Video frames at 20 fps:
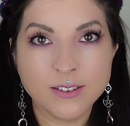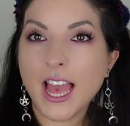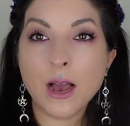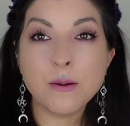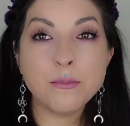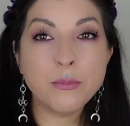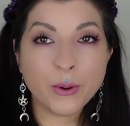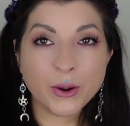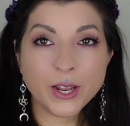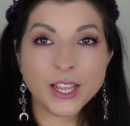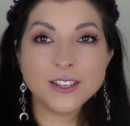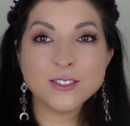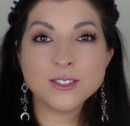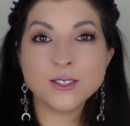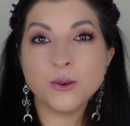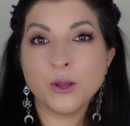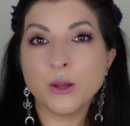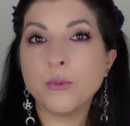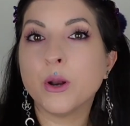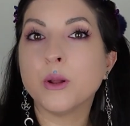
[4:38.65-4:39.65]
Our body is
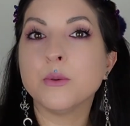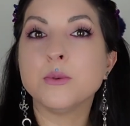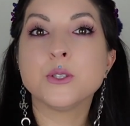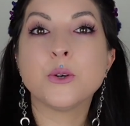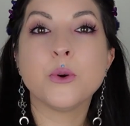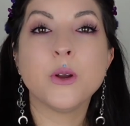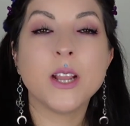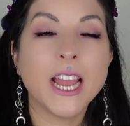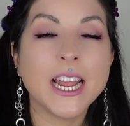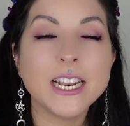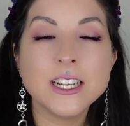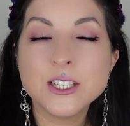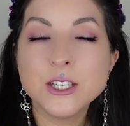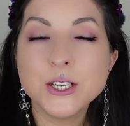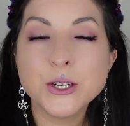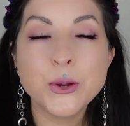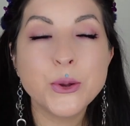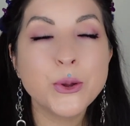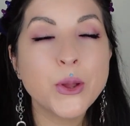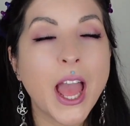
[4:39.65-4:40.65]
doing what it was created to
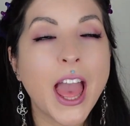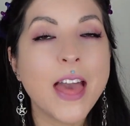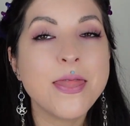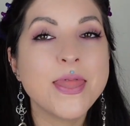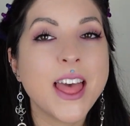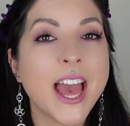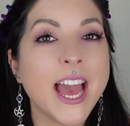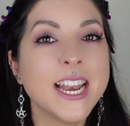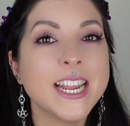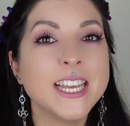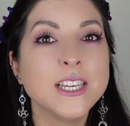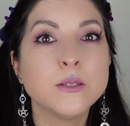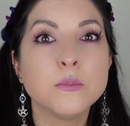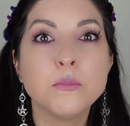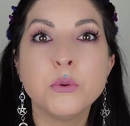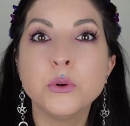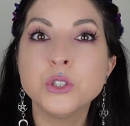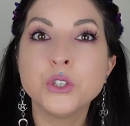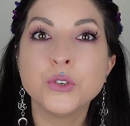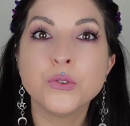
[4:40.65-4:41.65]
do, and that is
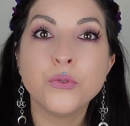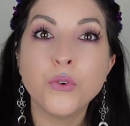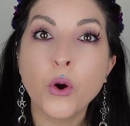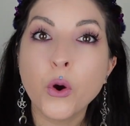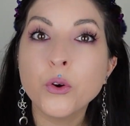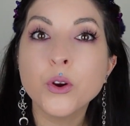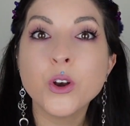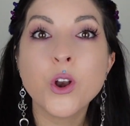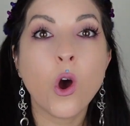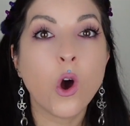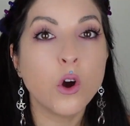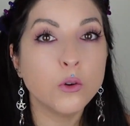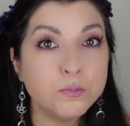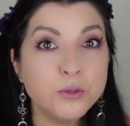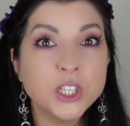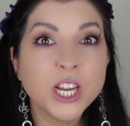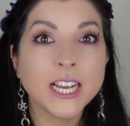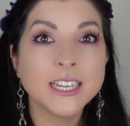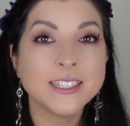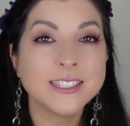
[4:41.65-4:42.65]
push foreign
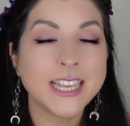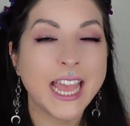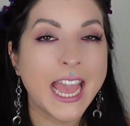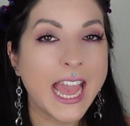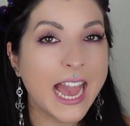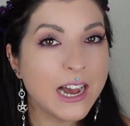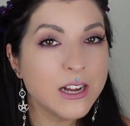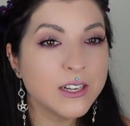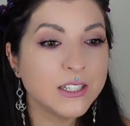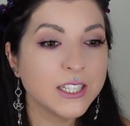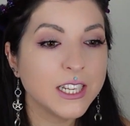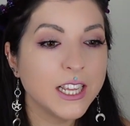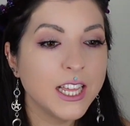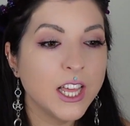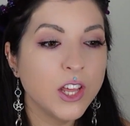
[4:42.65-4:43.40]
objects out.